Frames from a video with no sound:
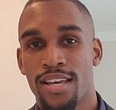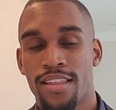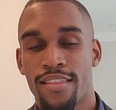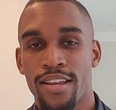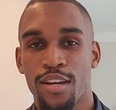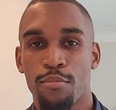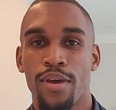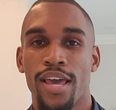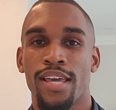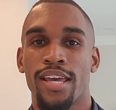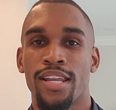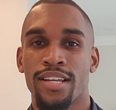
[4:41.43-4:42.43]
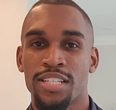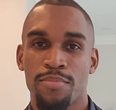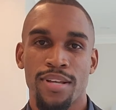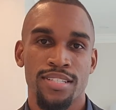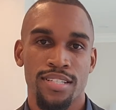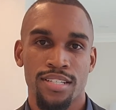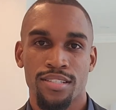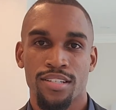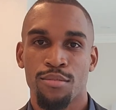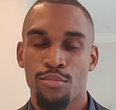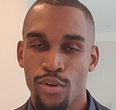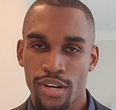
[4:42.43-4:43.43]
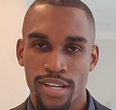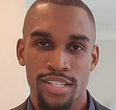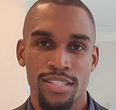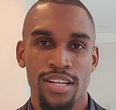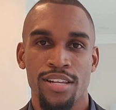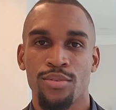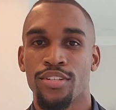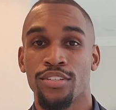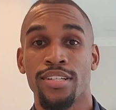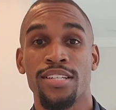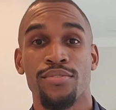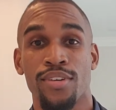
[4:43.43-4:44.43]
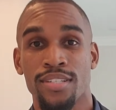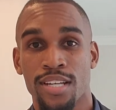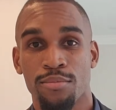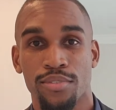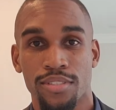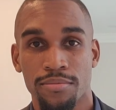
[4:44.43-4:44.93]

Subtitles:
than you're paying in expenses, your mortgage and utilities, for example.